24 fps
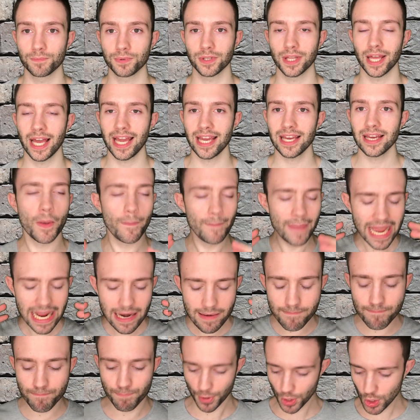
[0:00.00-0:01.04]
play. The main
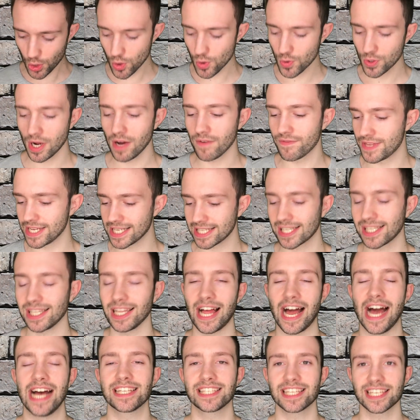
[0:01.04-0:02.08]
boon of this
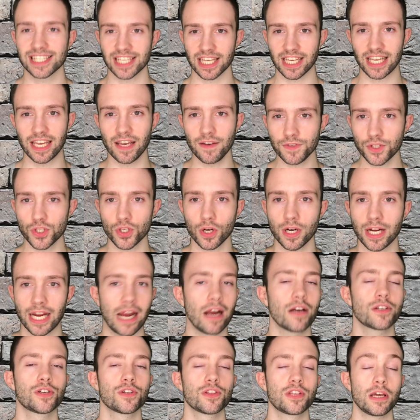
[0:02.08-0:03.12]
class is it gives your
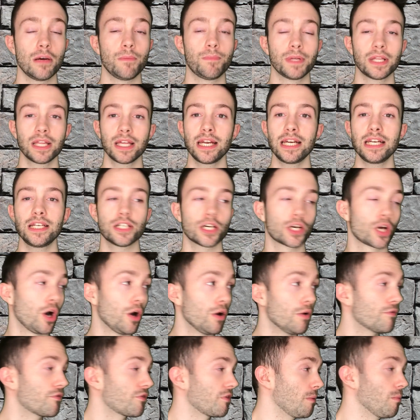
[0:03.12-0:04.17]
character the ability to go
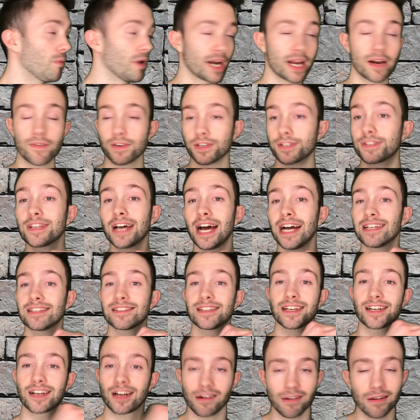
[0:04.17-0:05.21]
from whatever size they
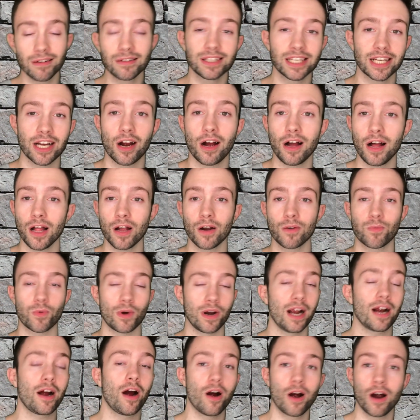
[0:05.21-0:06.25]
currently are,
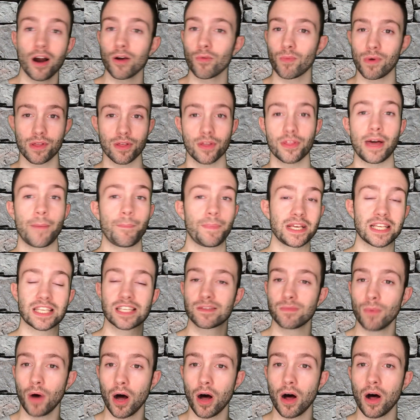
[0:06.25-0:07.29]
whether that be
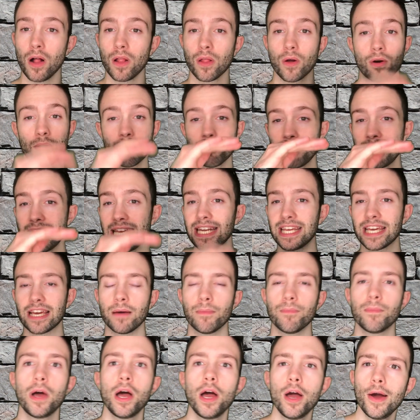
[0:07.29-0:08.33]
small or
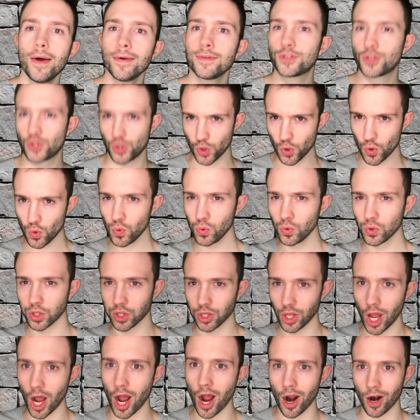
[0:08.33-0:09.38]
medium, to
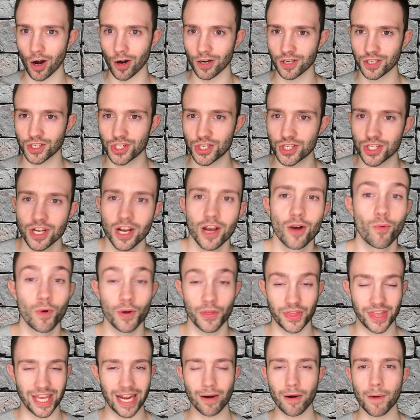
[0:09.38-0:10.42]
large, with
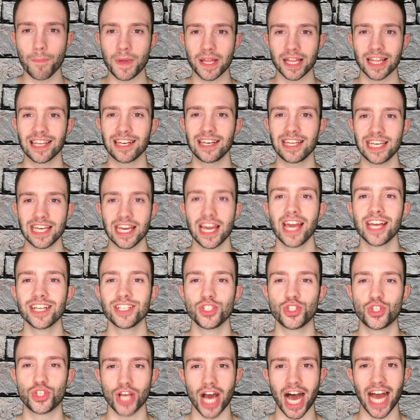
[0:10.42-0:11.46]
their ability,
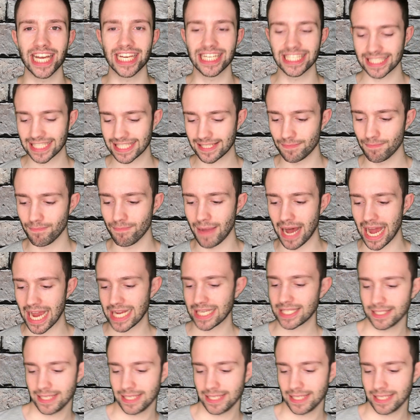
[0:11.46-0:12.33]
Giant's Might.